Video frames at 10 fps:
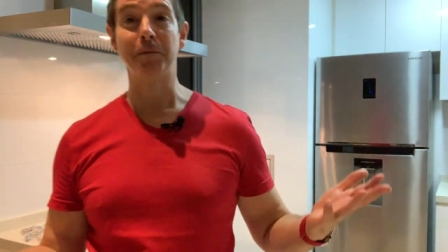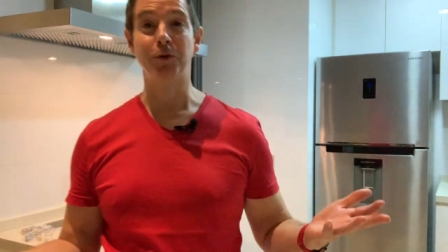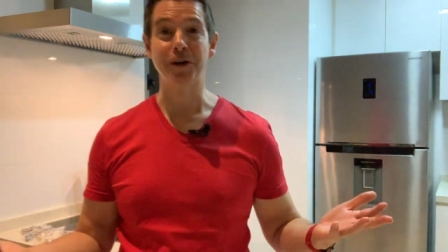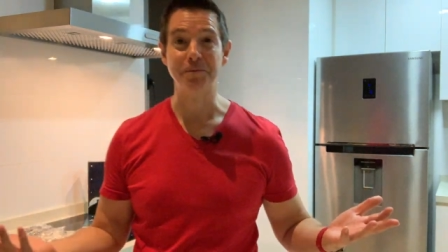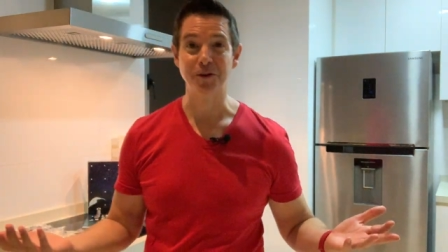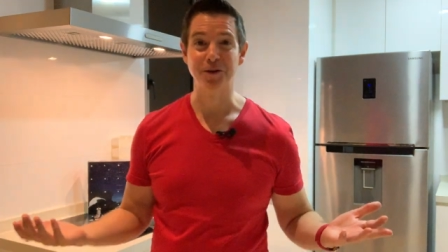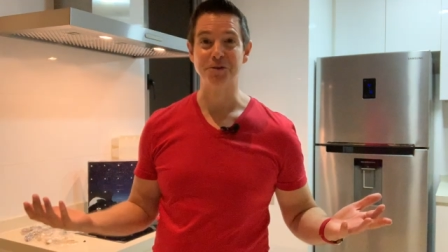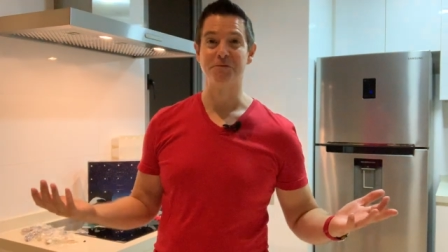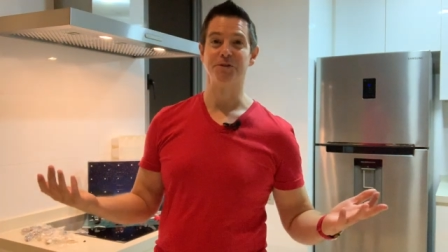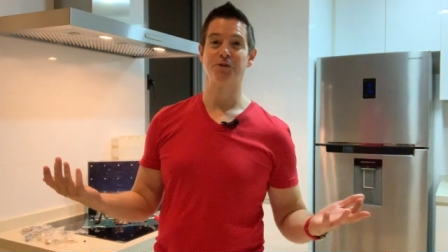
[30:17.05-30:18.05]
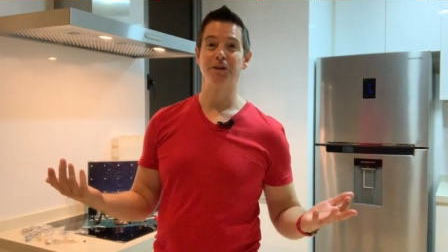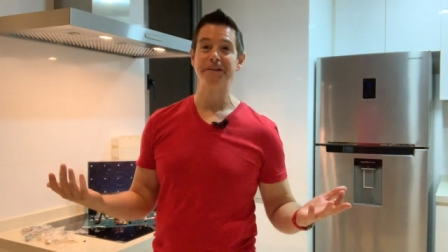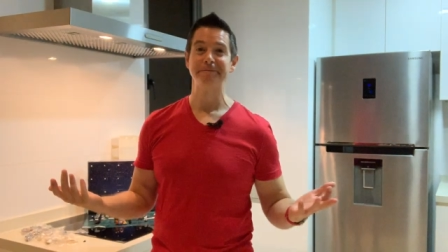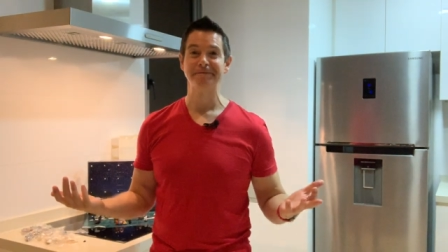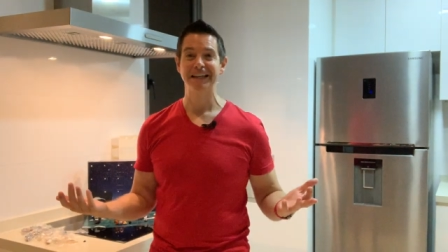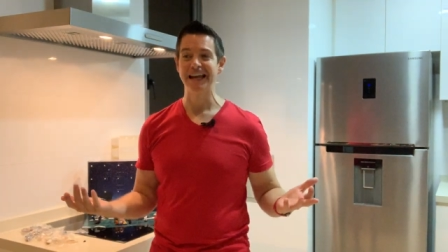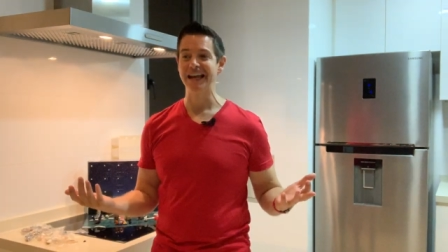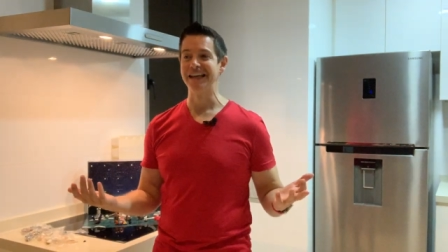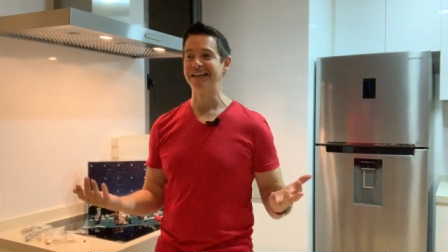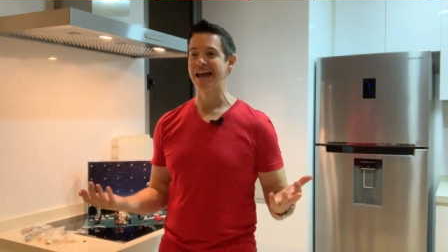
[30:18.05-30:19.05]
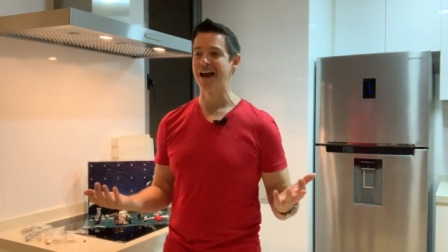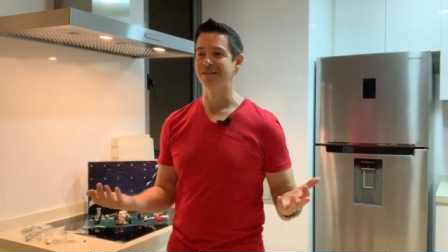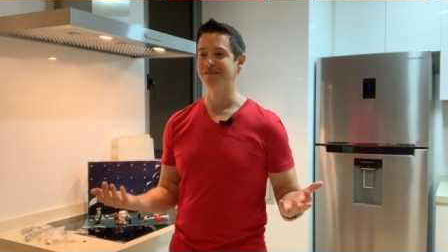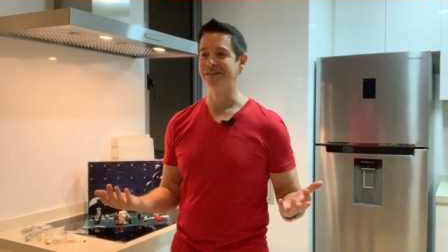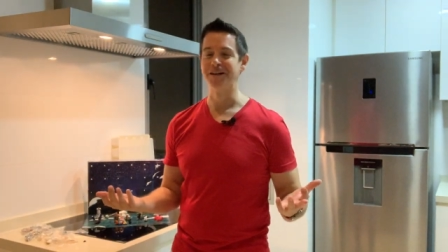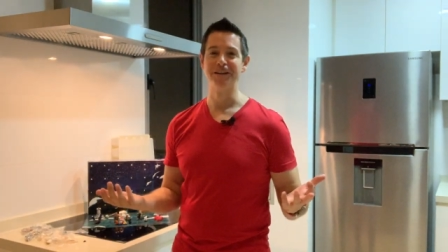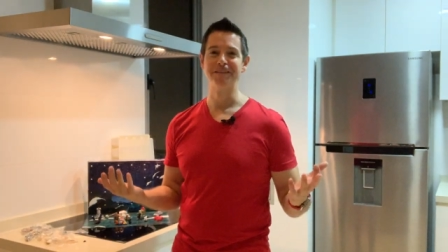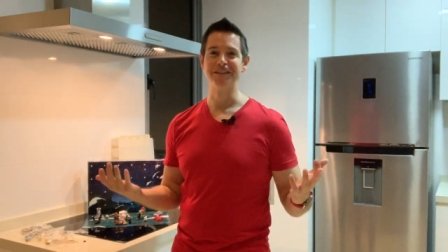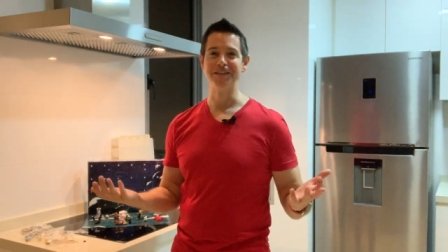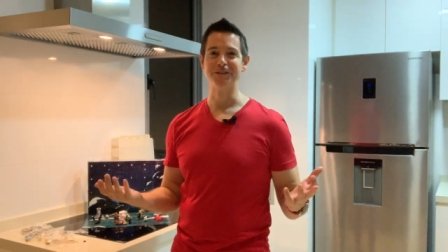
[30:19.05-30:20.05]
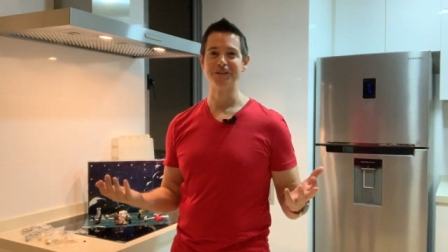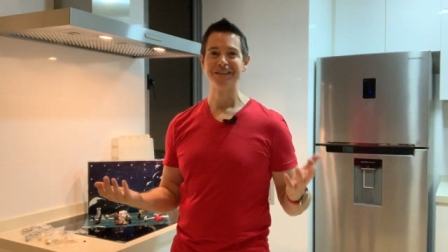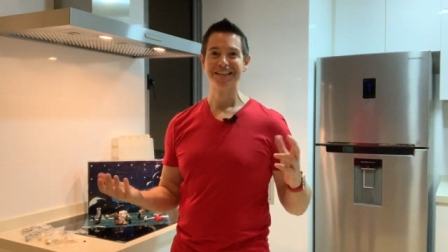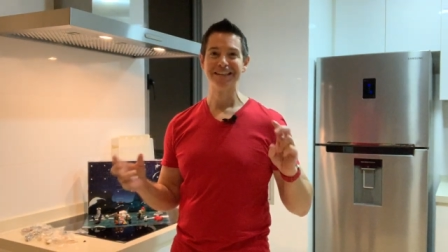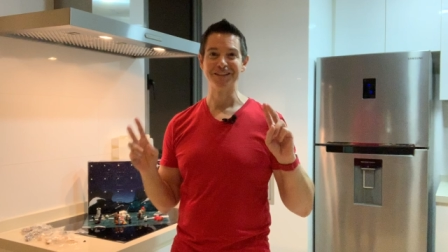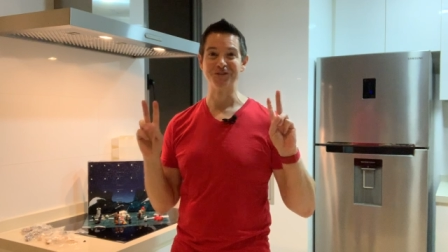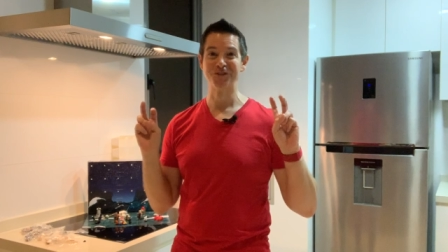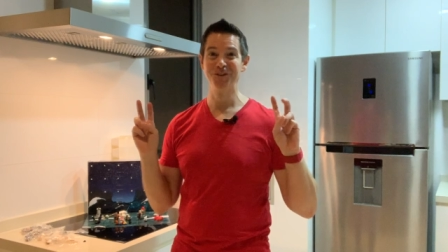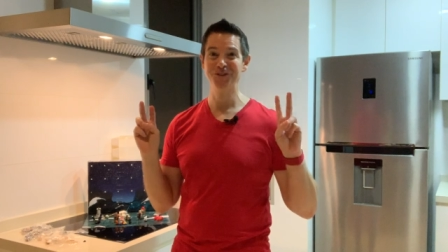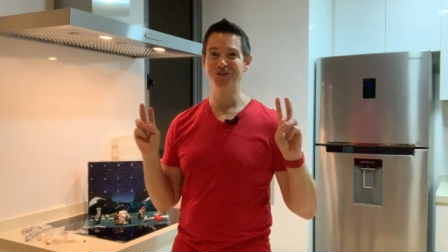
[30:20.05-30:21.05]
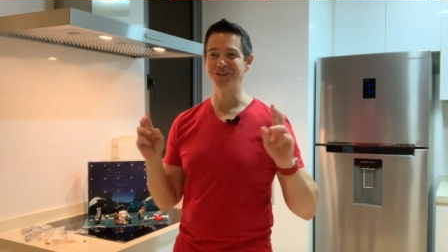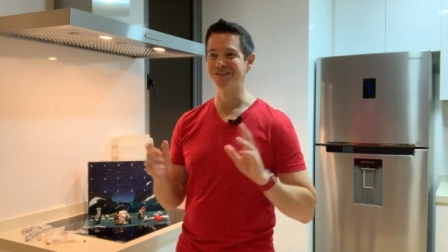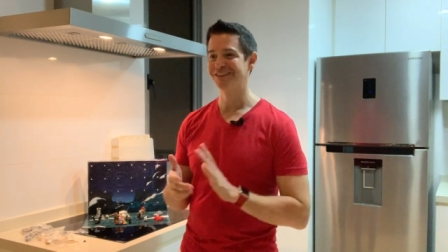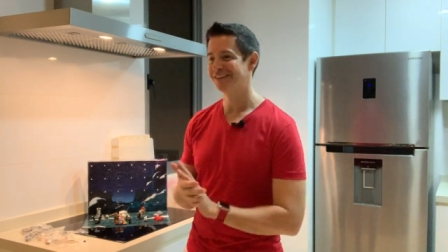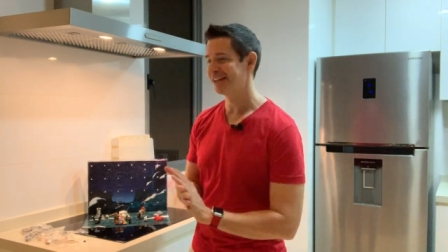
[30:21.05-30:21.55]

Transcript: put up the Christmas tree and have uh, these exclusive